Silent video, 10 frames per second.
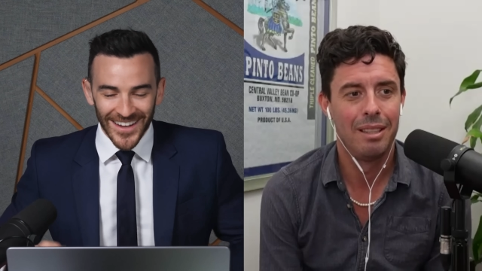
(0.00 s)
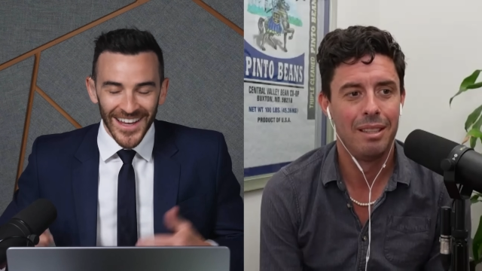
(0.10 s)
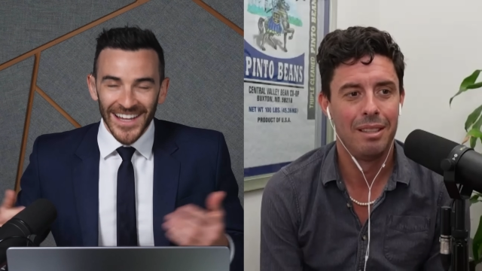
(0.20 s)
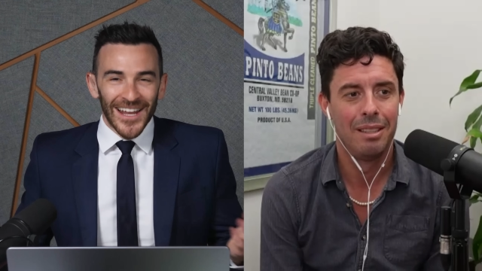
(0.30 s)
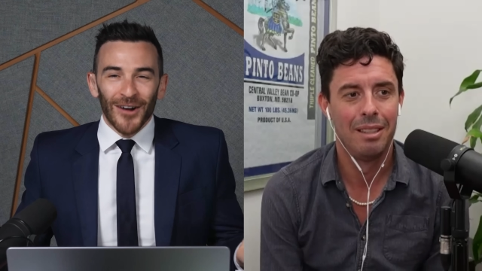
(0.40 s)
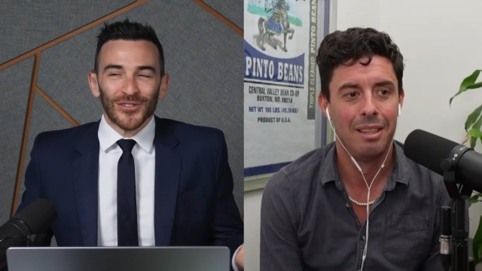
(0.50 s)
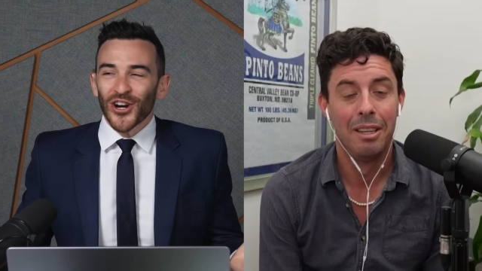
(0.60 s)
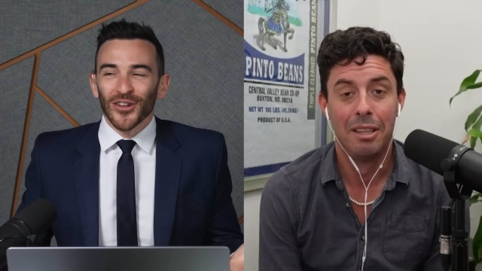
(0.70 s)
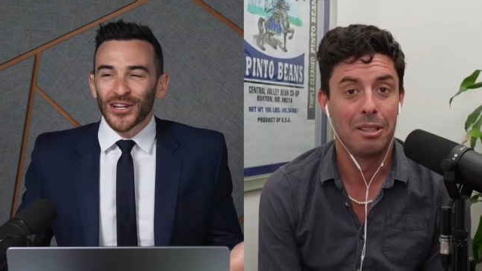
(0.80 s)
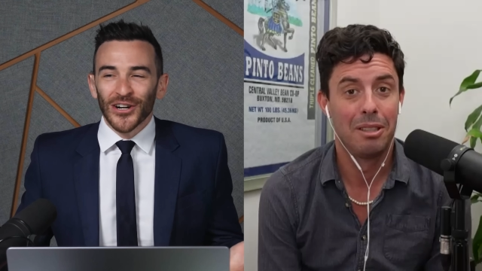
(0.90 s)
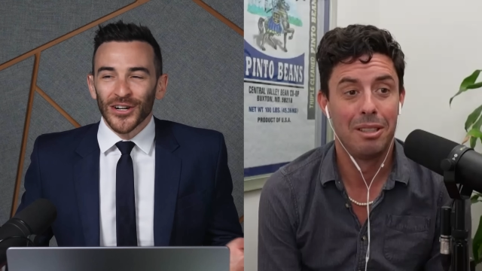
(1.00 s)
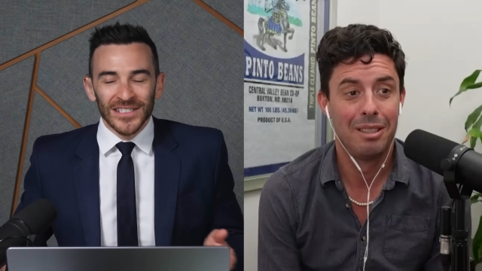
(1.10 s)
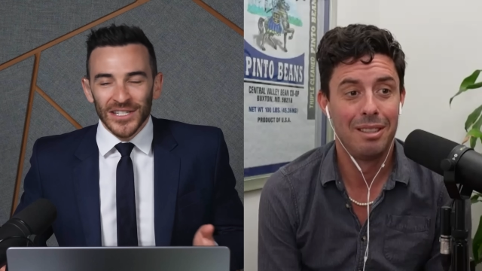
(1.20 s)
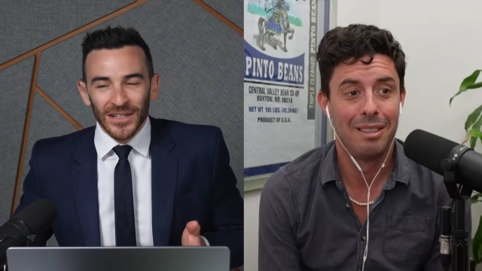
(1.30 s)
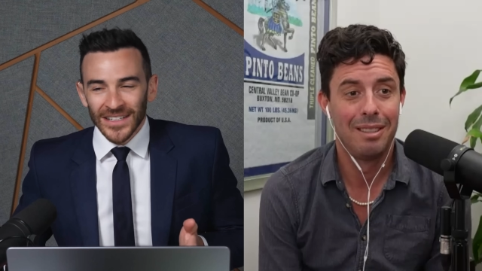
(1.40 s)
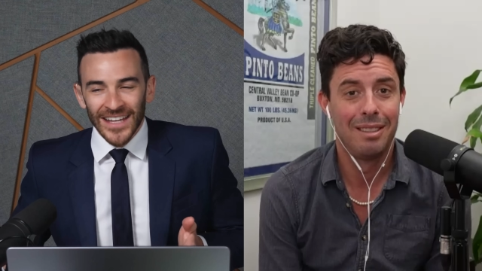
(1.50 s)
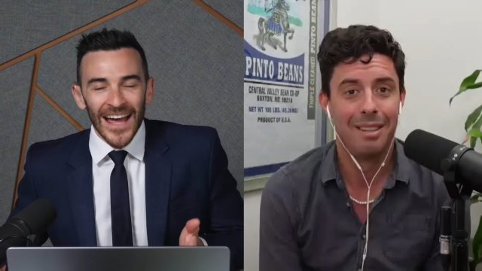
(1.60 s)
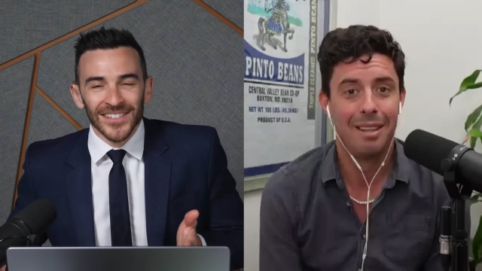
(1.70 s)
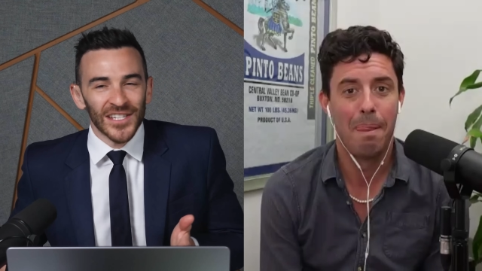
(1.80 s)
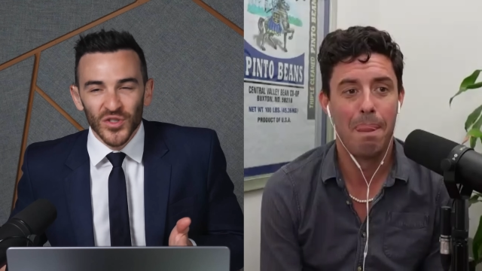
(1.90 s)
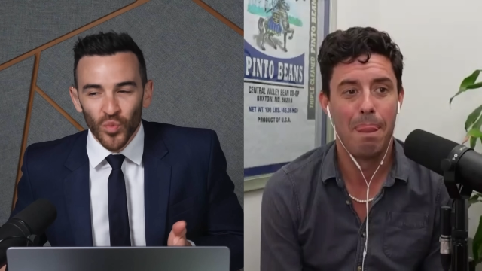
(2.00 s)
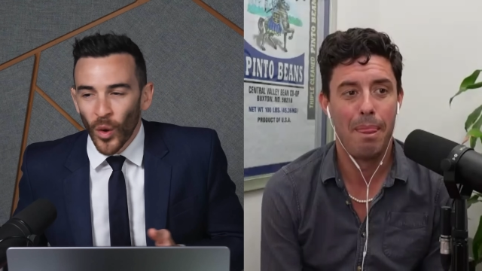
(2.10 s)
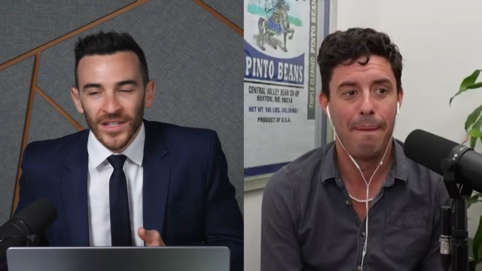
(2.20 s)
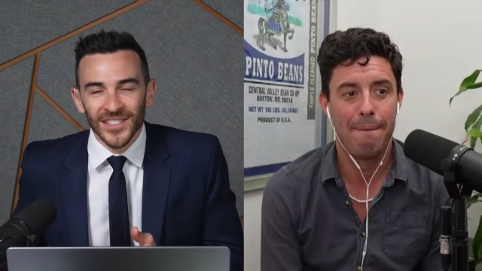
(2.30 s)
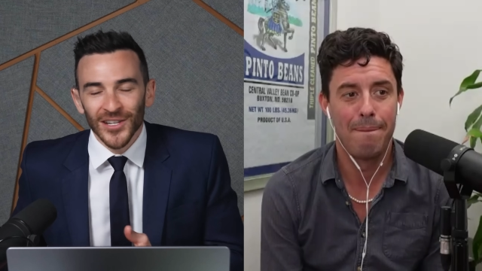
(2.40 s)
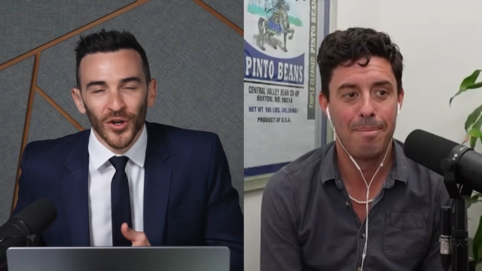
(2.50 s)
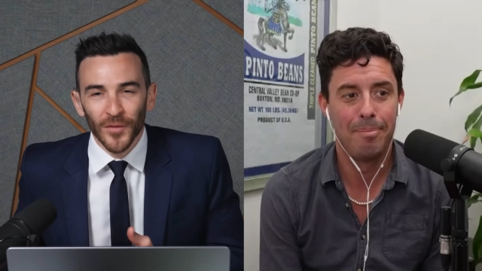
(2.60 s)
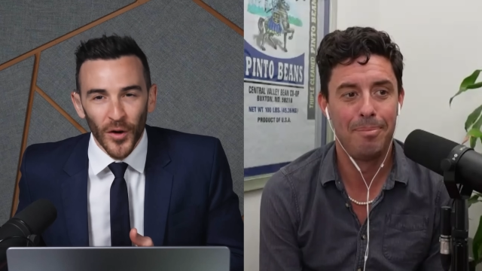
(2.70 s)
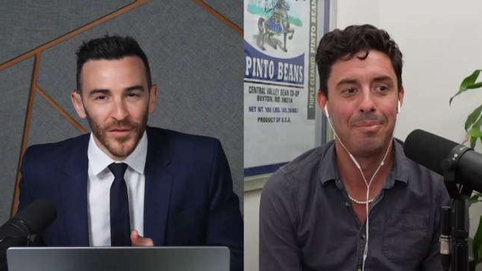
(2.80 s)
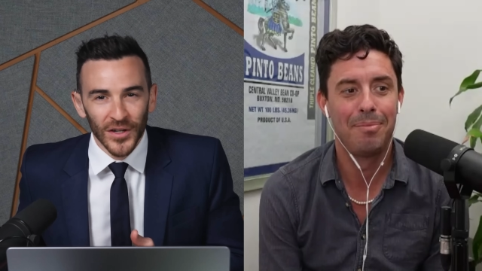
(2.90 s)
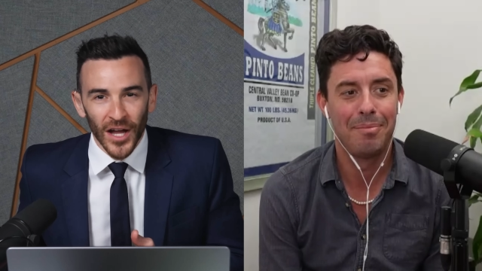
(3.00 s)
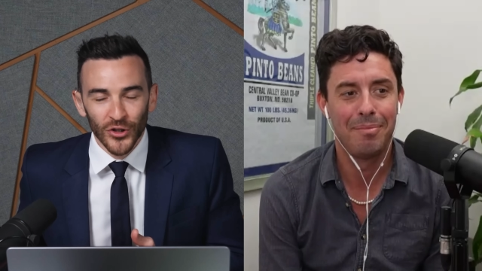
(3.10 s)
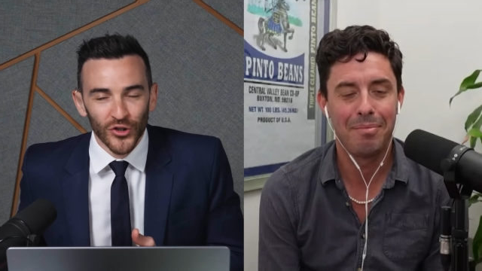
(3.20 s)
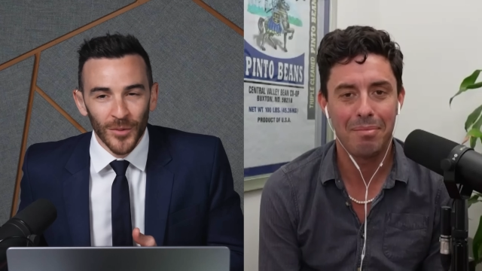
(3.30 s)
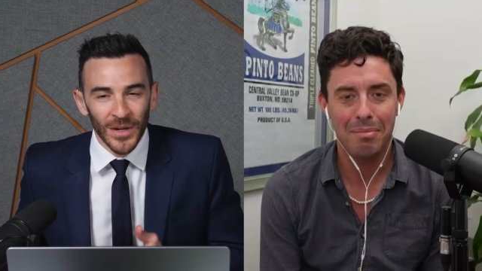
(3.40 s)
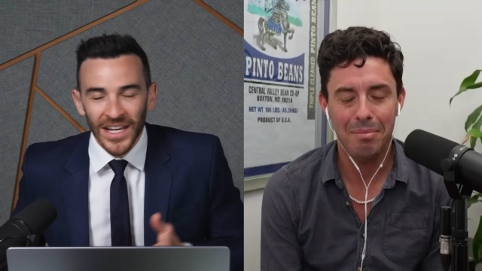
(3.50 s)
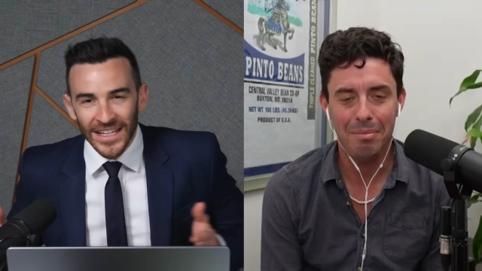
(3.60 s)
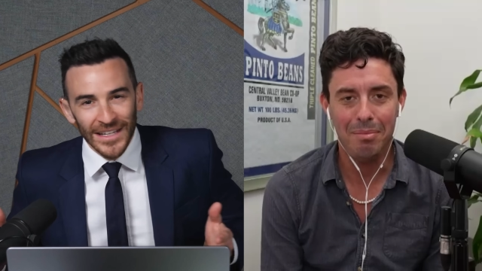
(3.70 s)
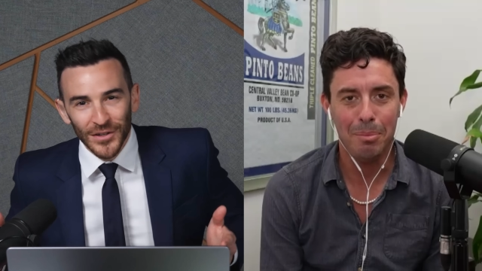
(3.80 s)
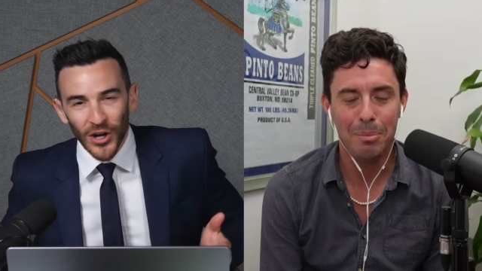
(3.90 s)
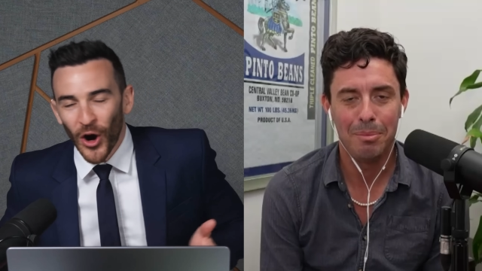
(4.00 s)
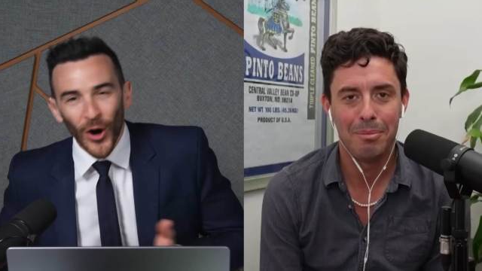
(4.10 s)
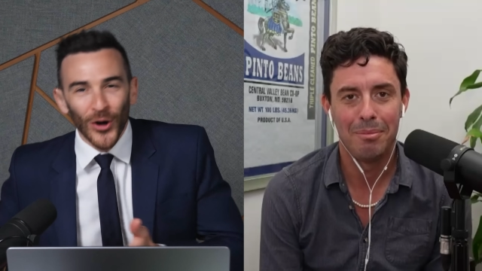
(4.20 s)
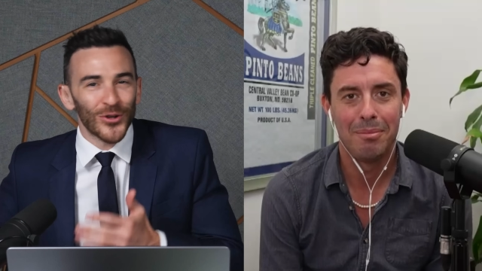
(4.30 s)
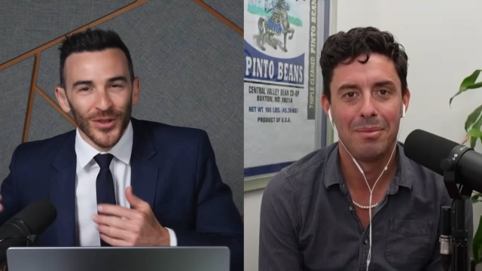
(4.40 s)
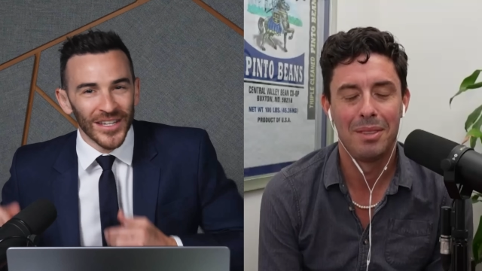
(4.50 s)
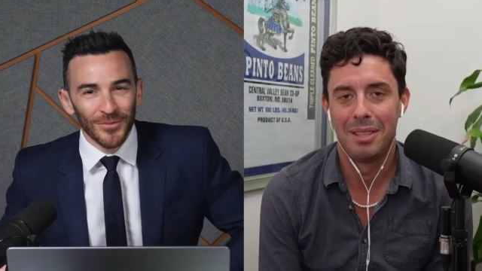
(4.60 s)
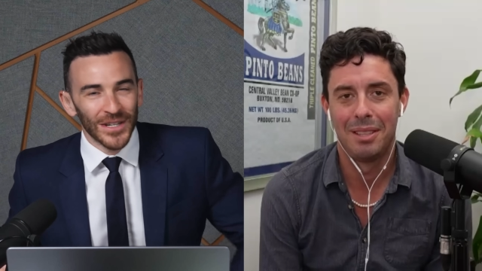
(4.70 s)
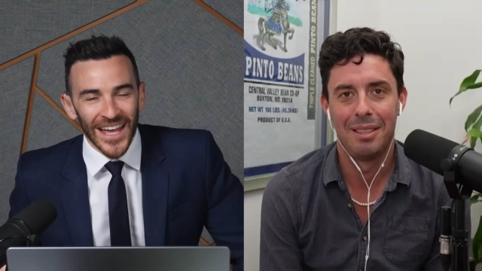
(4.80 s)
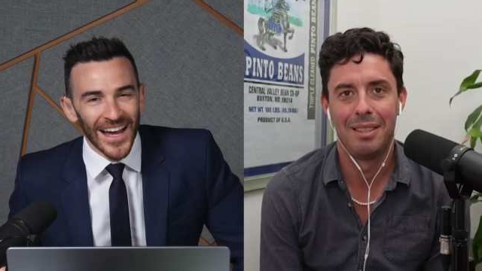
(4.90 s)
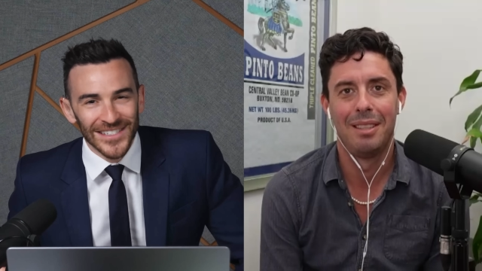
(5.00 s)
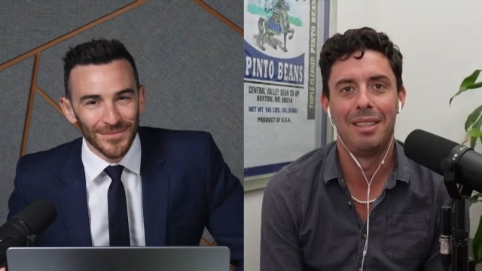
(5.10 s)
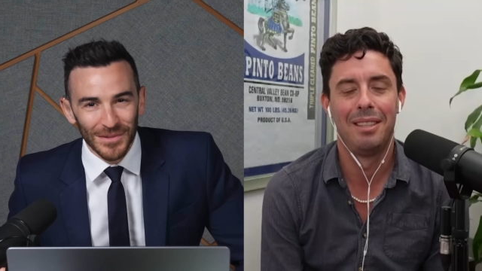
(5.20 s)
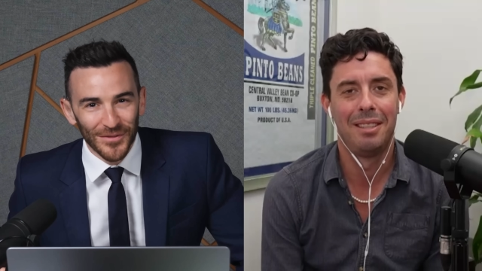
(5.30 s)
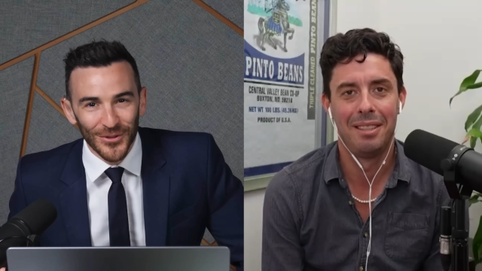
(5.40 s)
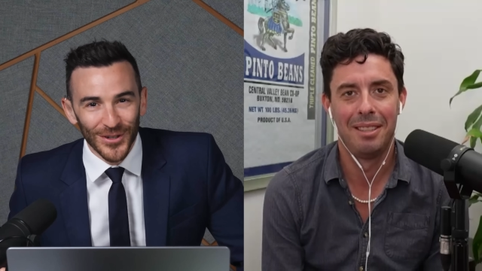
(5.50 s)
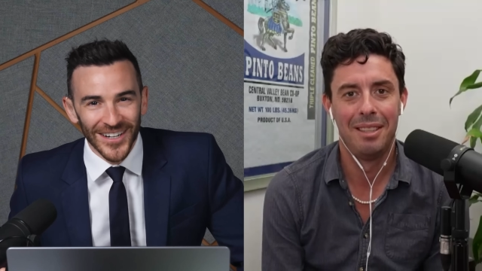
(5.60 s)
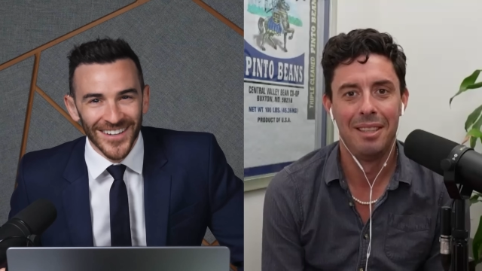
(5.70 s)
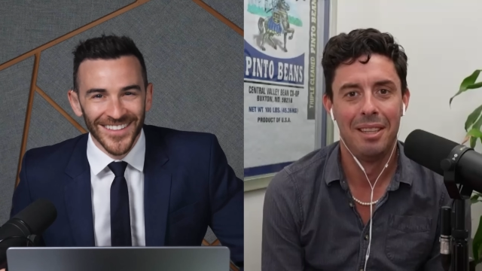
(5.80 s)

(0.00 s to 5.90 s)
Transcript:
Speaker 1: Like, now Charlie Kirk is going to cast his one single vote for Donald Trump even harder than he would have cast it before.